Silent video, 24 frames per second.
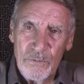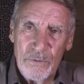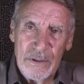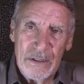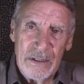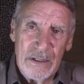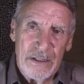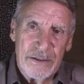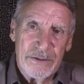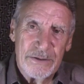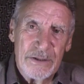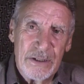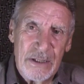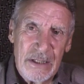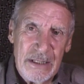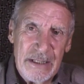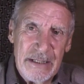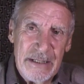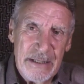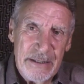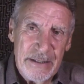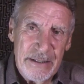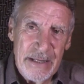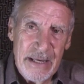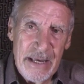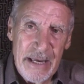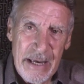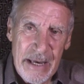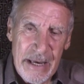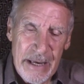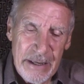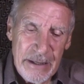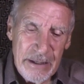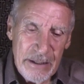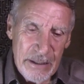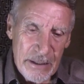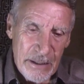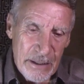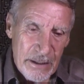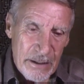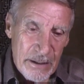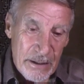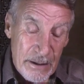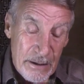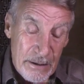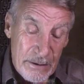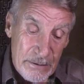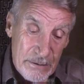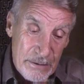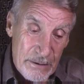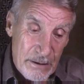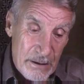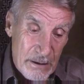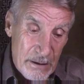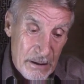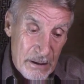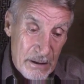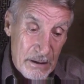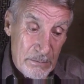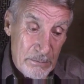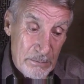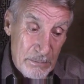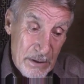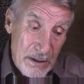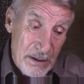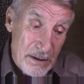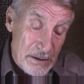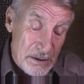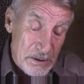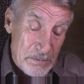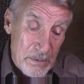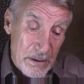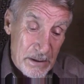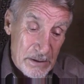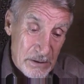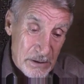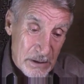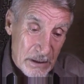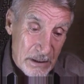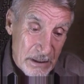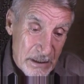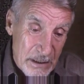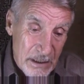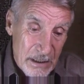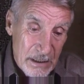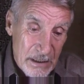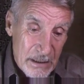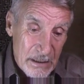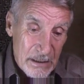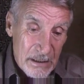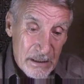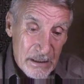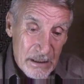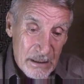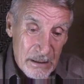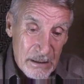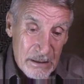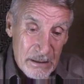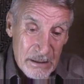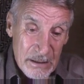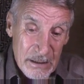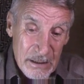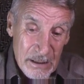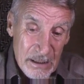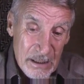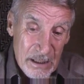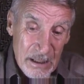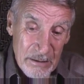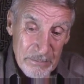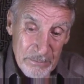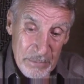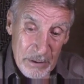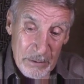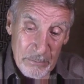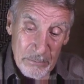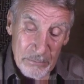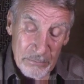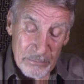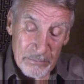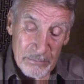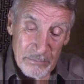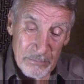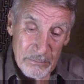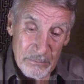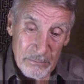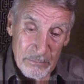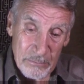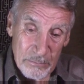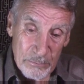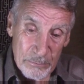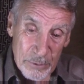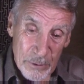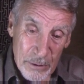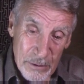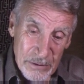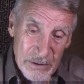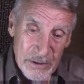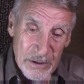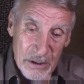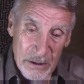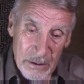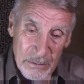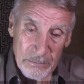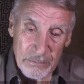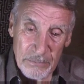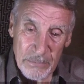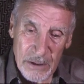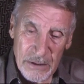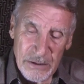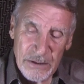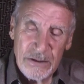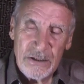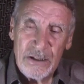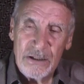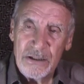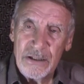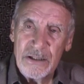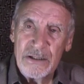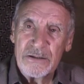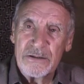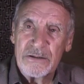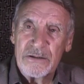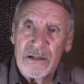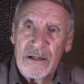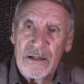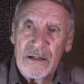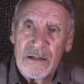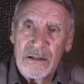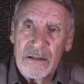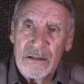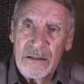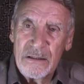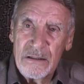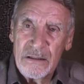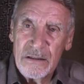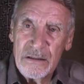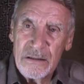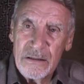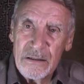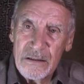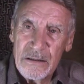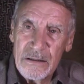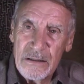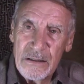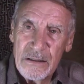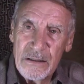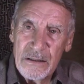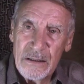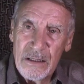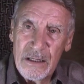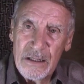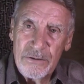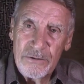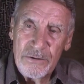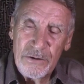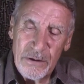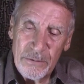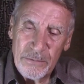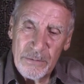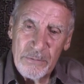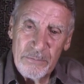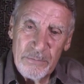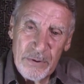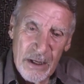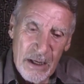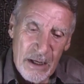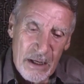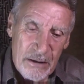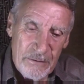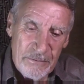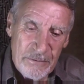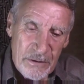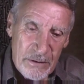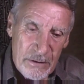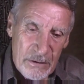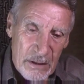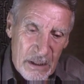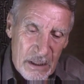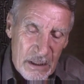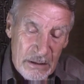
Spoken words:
we like to clear the air, and me especially. I've been brought up, my studies in human behavior,